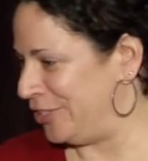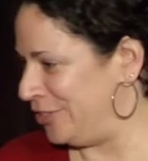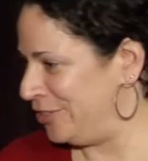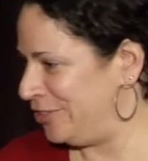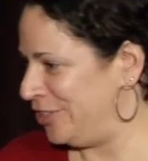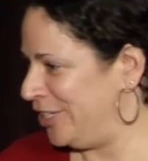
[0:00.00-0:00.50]

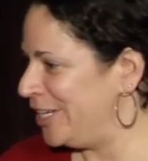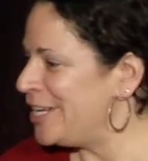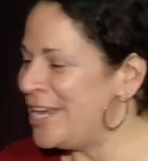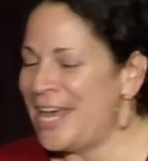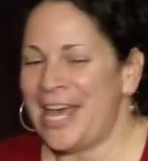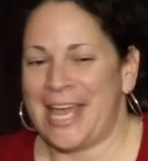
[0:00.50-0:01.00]
History.
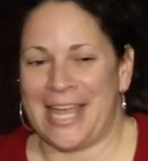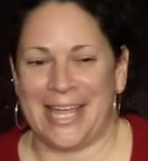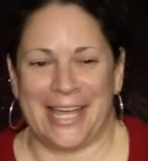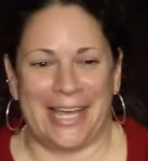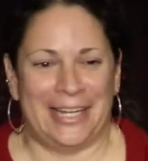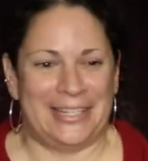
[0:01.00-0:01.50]

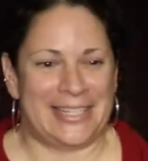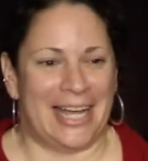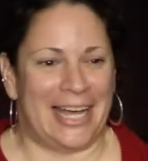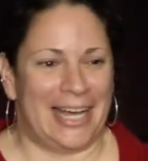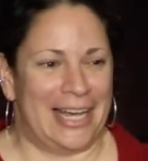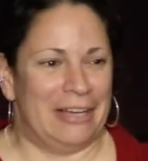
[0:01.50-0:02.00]
And
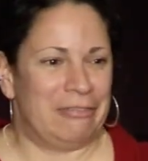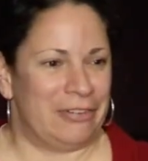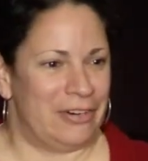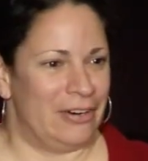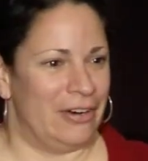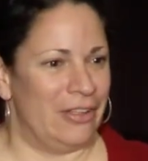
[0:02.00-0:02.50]
uh,
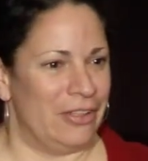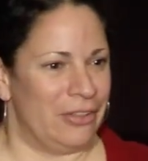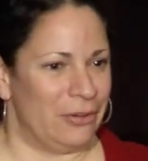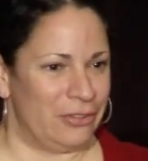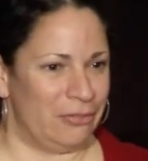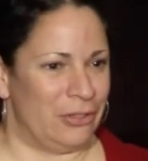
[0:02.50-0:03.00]
for
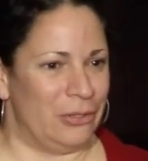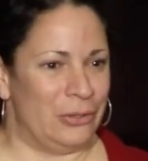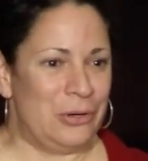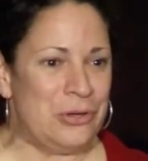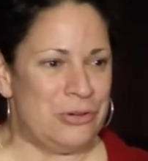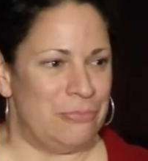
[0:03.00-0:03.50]
those of you
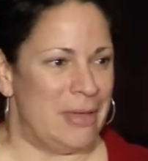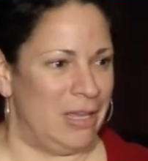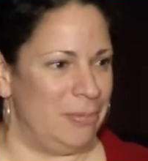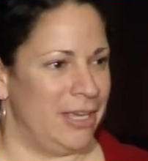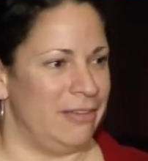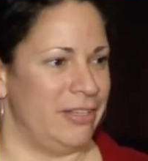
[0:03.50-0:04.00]
who
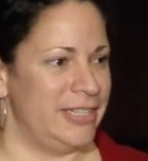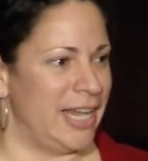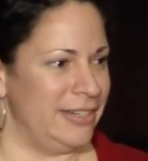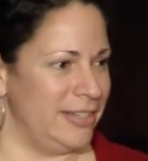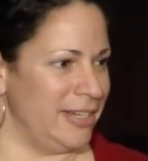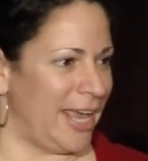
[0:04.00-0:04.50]
maybe have
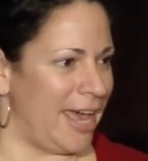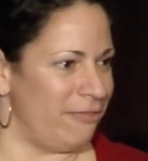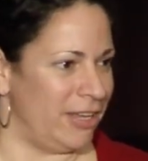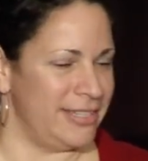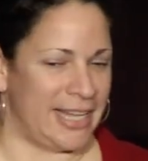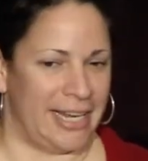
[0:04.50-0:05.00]
attended a
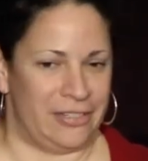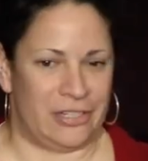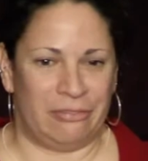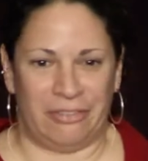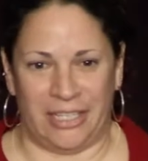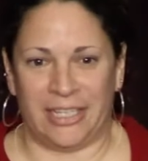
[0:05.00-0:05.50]
Cafe
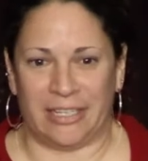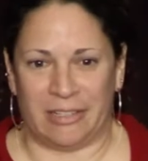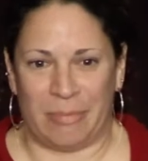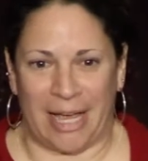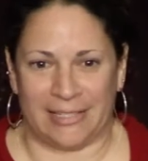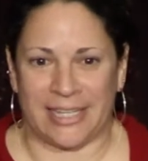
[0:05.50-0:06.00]
Scientifique in the
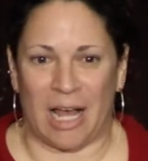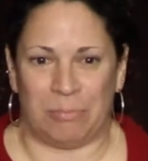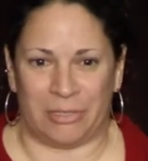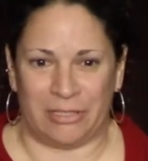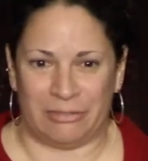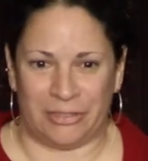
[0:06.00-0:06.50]
past couple
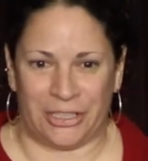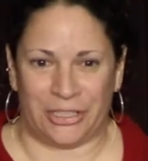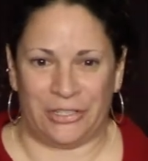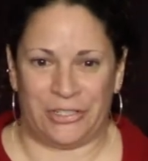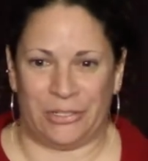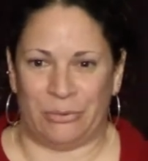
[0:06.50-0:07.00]
of
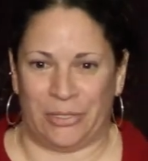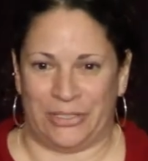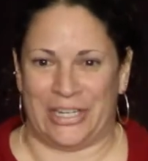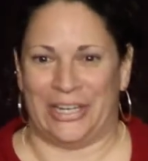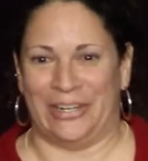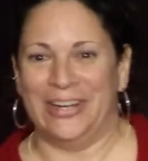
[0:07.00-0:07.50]
years, you will
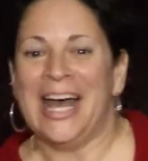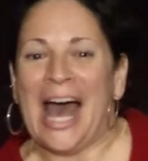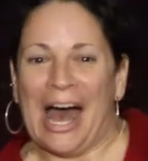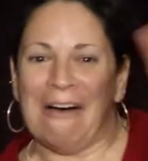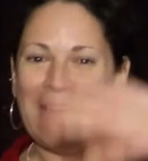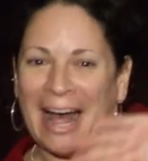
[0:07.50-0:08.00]
know
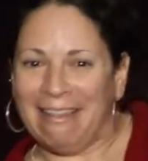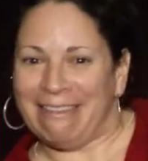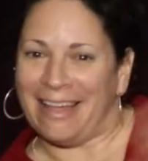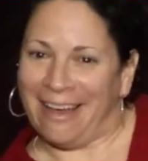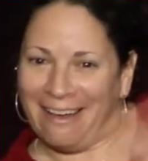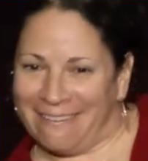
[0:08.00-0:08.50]

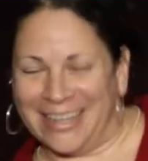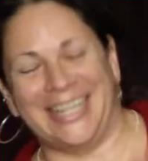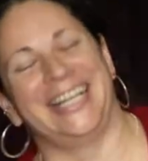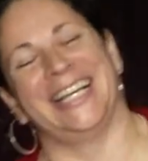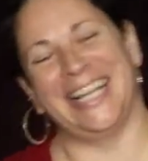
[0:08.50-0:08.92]
oh, hello!